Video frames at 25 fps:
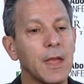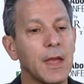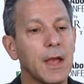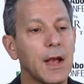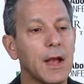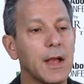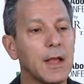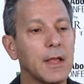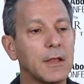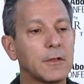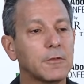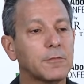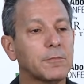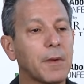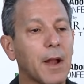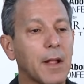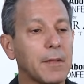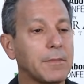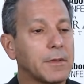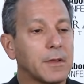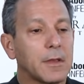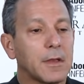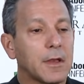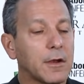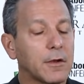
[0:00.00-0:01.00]
Uh, it's
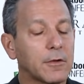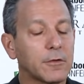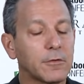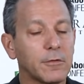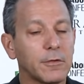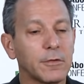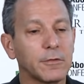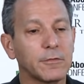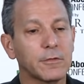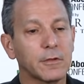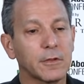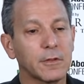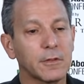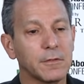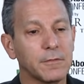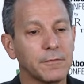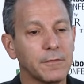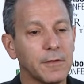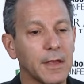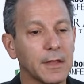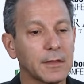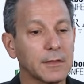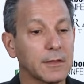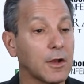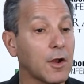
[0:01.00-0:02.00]
probably characteristic of the
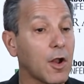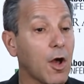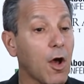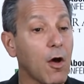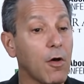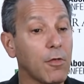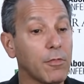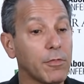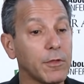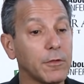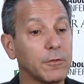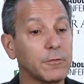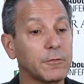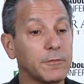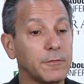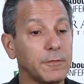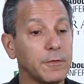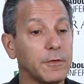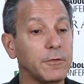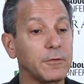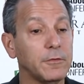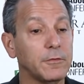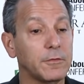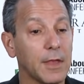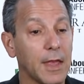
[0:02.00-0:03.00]
fact that all those
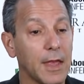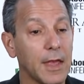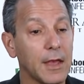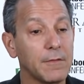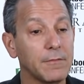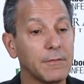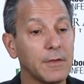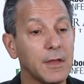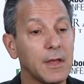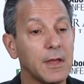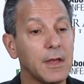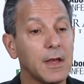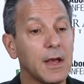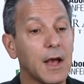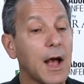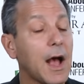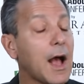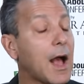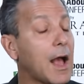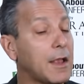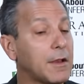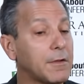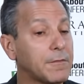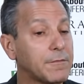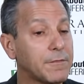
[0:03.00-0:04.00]
foods have a
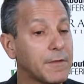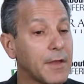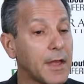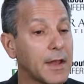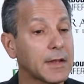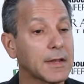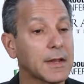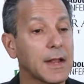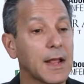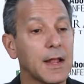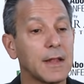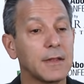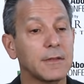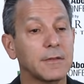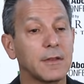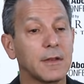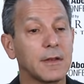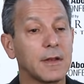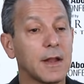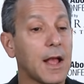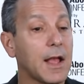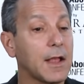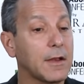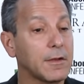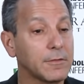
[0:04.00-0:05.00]
higher fat
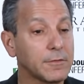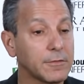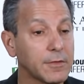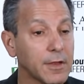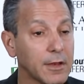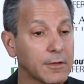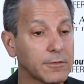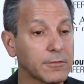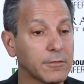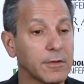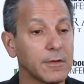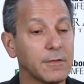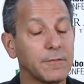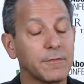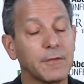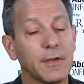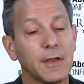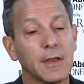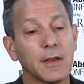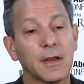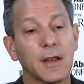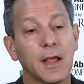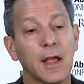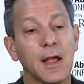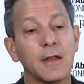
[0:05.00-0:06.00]
content, a higher saturated
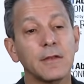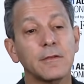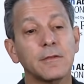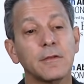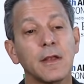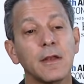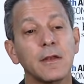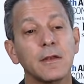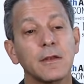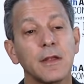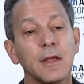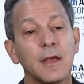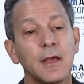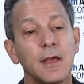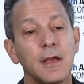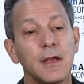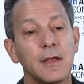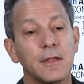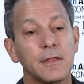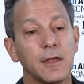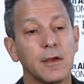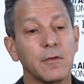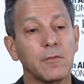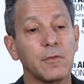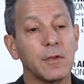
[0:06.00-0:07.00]
fat content,
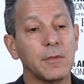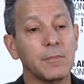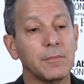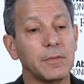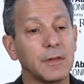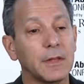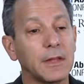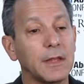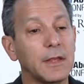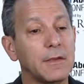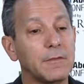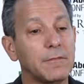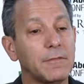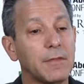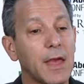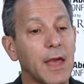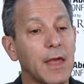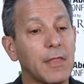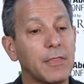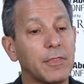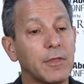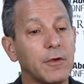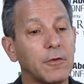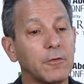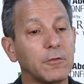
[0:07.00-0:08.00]
that we believe
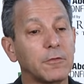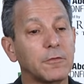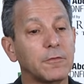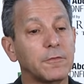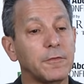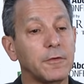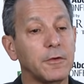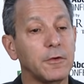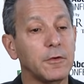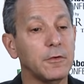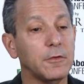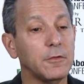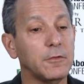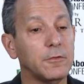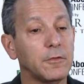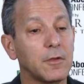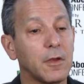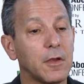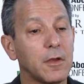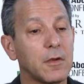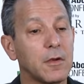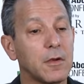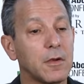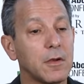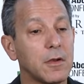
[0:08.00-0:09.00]
that those foods
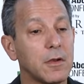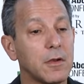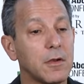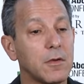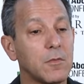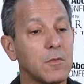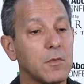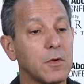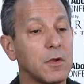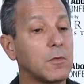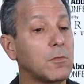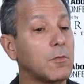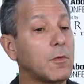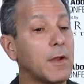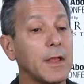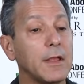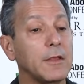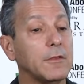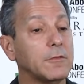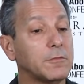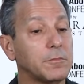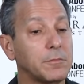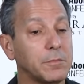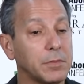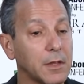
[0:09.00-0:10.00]
uh, will
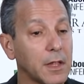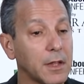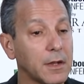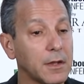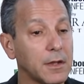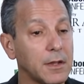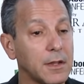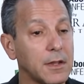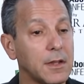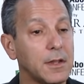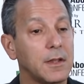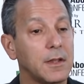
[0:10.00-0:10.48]
raise blood